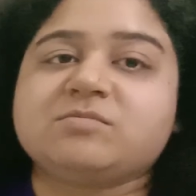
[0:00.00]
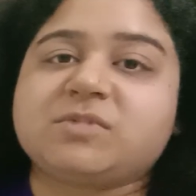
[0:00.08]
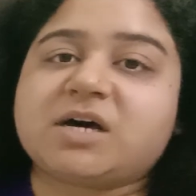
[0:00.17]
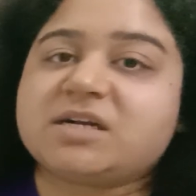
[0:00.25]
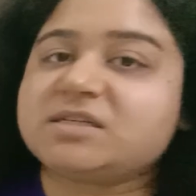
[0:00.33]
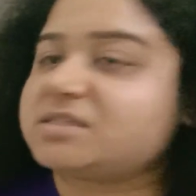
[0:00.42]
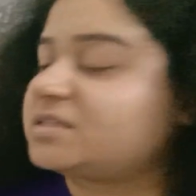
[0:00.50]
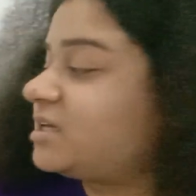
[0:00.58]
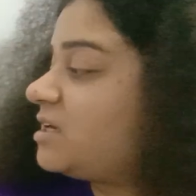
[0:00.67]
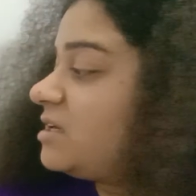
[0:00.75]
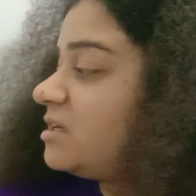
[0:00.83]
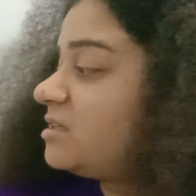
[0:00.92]
plants,
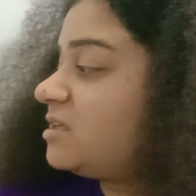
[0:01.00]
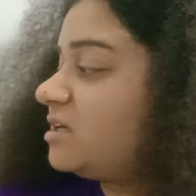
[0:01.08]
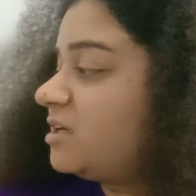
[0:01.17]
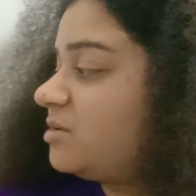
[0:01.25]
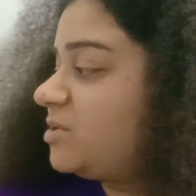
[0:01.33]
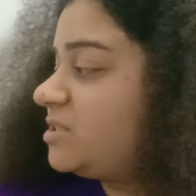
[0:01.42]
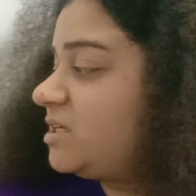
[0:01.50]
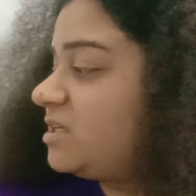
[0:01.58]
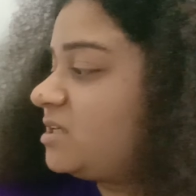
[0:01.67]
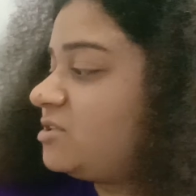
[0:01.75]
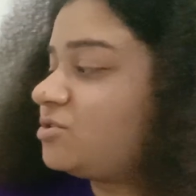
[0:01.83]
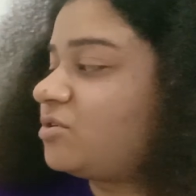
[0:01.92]
they can be
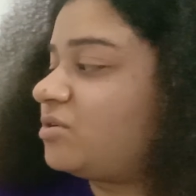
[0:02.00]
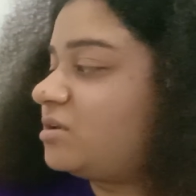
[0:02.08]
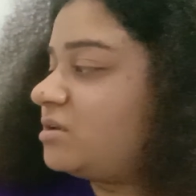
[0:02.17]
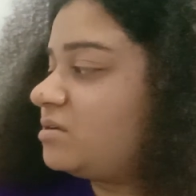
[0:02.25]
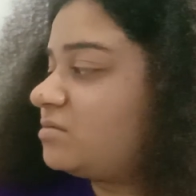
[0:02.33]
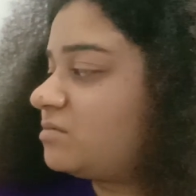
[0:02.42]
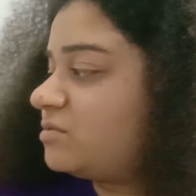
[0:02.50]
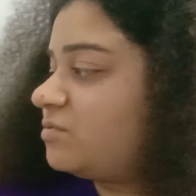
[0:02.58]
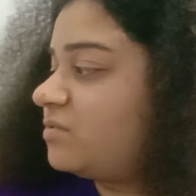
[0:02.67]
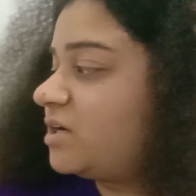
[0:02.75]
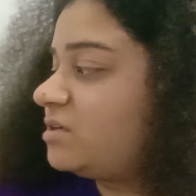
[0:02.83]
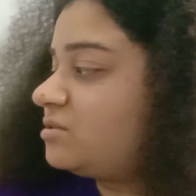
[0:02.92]
seen as tall.
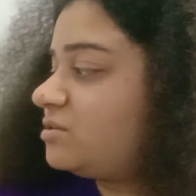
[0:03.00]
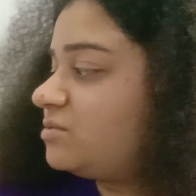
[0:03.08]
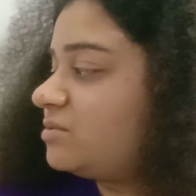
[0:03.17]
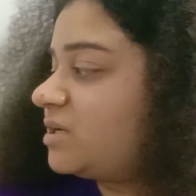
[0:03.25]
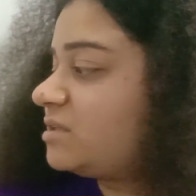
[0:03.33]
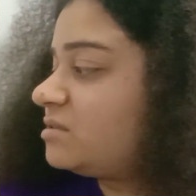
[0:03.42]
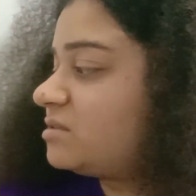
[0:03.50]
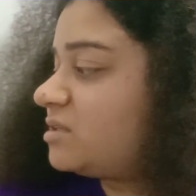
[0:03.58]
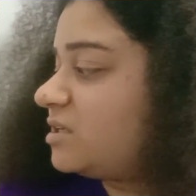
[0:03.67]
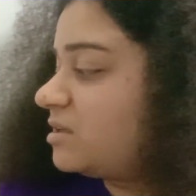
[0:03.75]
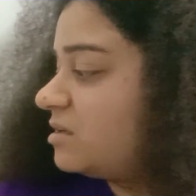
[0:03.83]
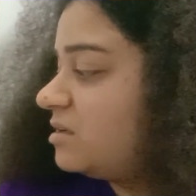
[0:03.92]
1, 2 and
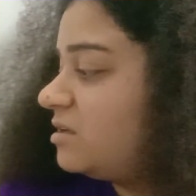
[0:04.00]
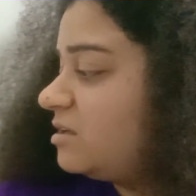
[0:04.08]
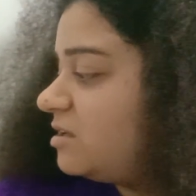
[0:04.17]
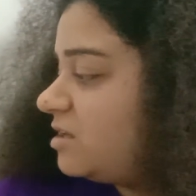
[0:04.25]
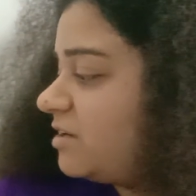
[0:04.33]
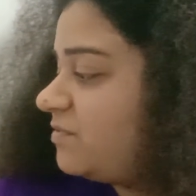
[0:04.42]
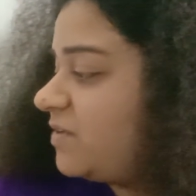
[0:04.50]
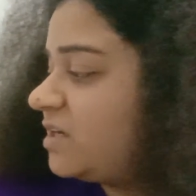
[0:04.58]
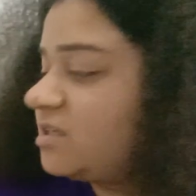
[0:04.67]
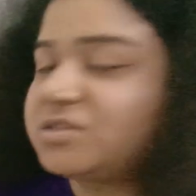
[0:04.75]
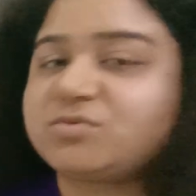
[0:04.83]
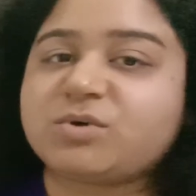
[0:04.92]
3. And
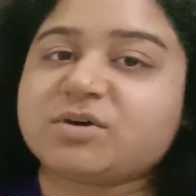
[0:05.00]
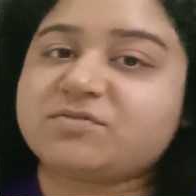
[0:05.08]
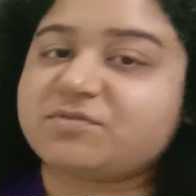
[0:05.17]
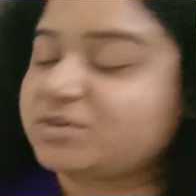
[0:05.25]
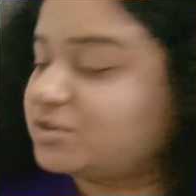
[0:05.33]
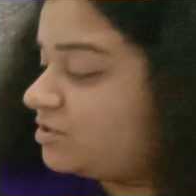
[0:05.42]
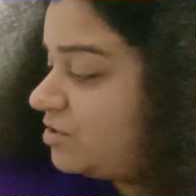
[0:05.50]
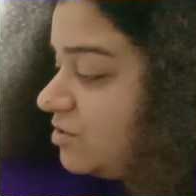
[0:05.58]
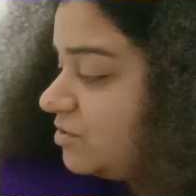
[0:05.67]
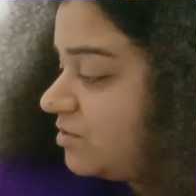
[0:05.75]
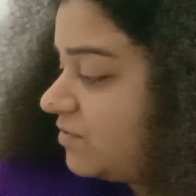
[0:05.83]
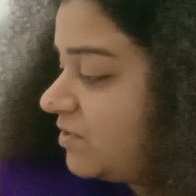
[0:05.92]
1 is dwarf.
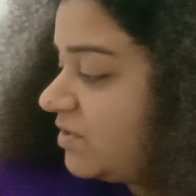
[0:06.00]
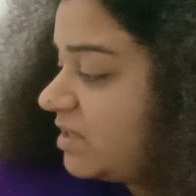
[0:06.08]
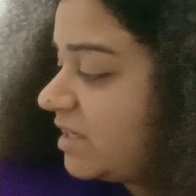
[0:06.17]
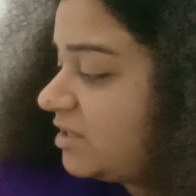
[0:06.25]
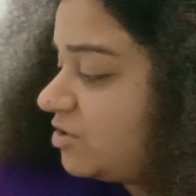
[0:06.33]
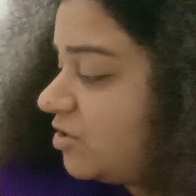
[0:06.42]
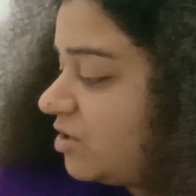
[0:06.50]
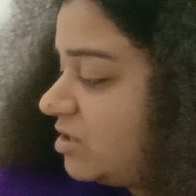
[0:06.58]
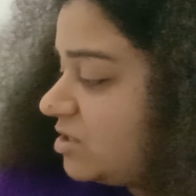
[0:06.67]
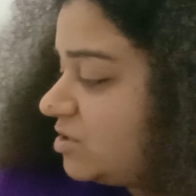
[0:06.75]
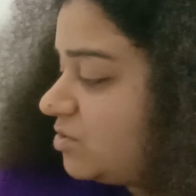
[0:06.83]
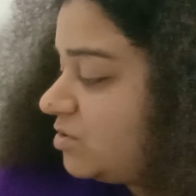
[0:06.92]
So we will write tall
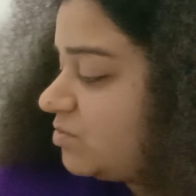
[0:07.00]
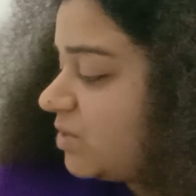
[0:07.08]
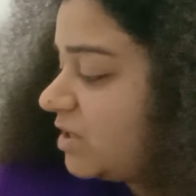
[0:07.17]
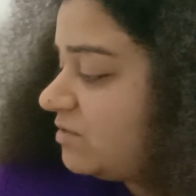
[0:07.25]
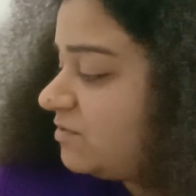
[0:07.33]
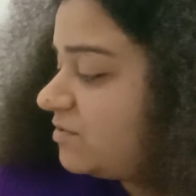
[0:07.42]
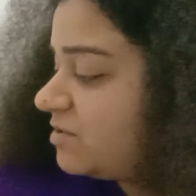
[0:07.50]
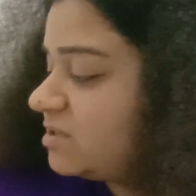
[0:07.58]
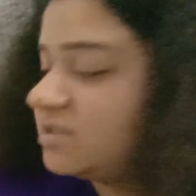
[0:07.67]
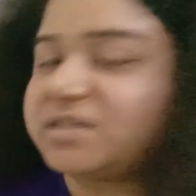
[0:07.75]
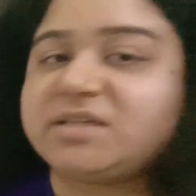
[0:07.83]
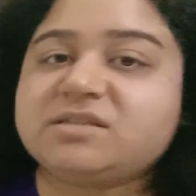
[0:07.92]
is to dwarf,
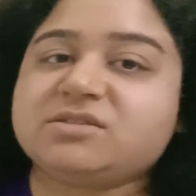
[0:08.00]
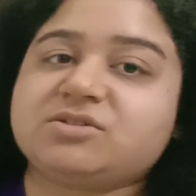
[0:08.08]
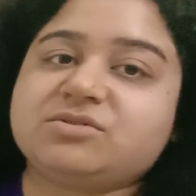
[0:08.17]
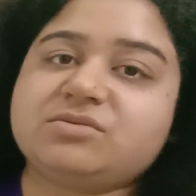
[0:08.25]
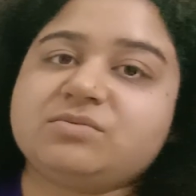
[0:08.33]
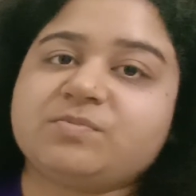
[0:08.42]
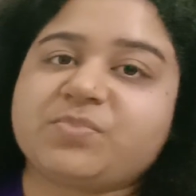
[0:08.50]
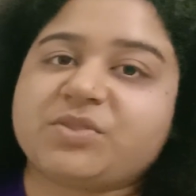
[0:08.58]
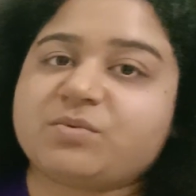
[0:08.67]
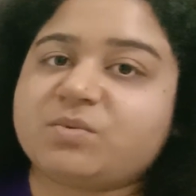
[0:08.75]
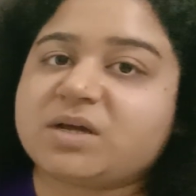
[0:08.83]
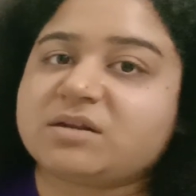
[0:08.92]
3 is to
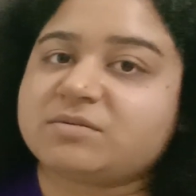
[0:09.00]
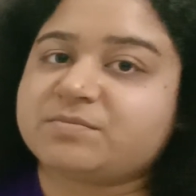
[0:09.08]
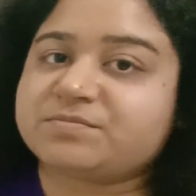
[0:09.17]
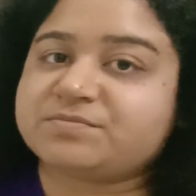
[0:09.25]
1.